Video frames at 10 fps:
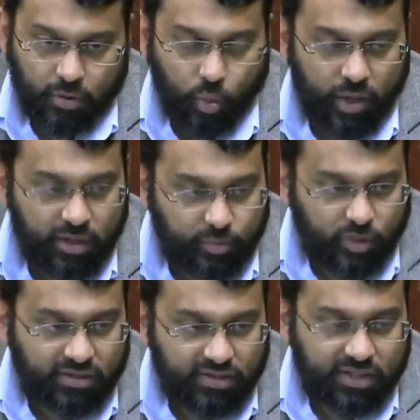When the
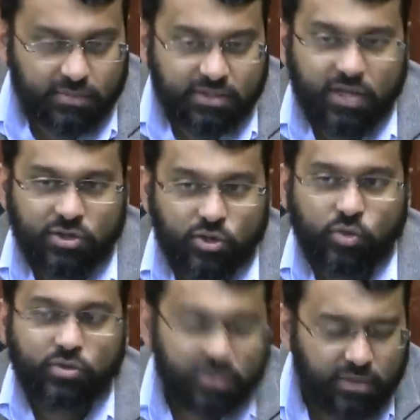Prophet said,
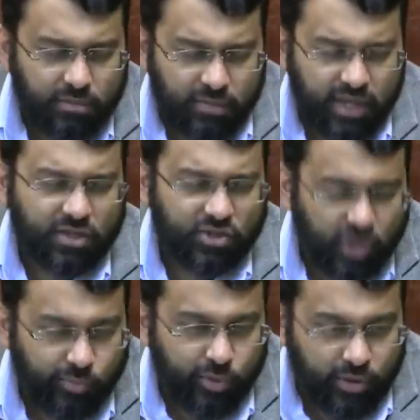Don't make
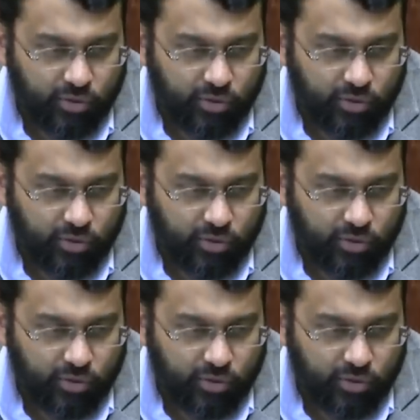tashabbu al